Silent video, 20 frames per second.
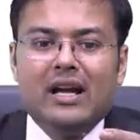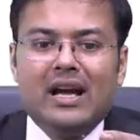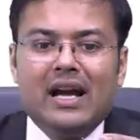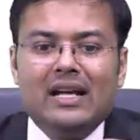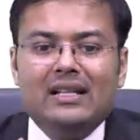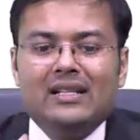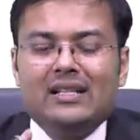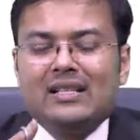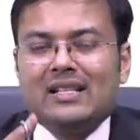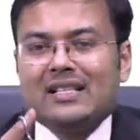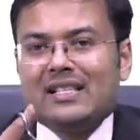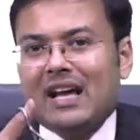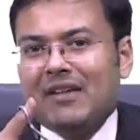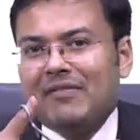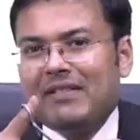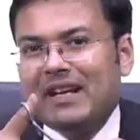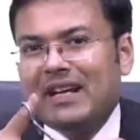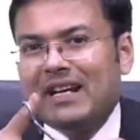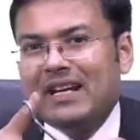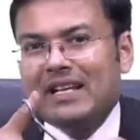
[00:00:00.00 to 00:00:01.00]
and this is
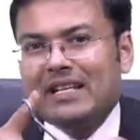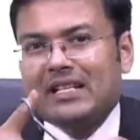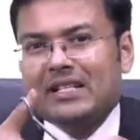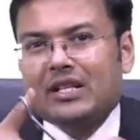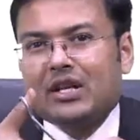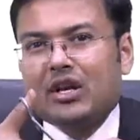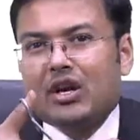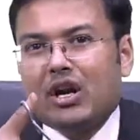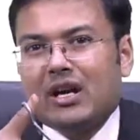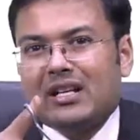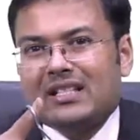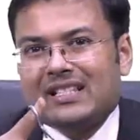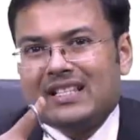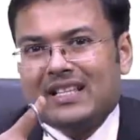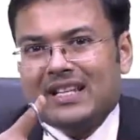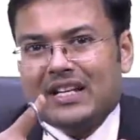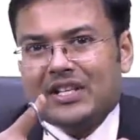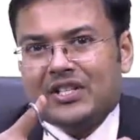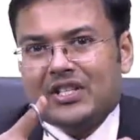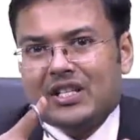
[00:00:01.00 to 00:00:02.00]
having crisscross
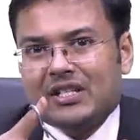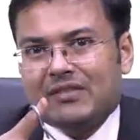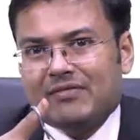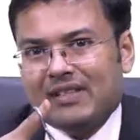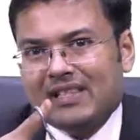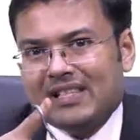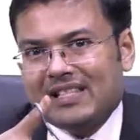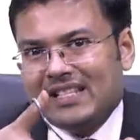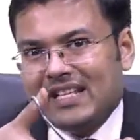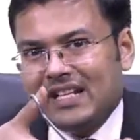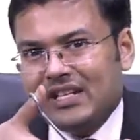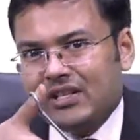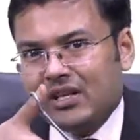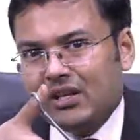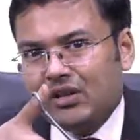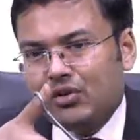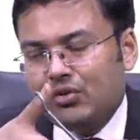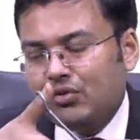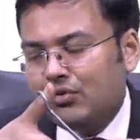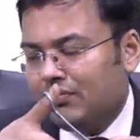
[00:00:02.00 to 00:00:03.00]
serrations with
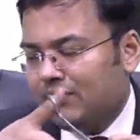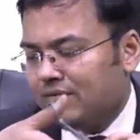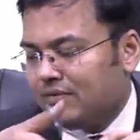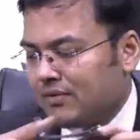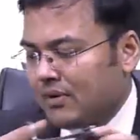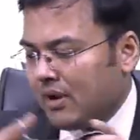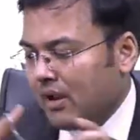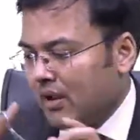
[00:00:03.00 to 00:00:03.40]
central groove.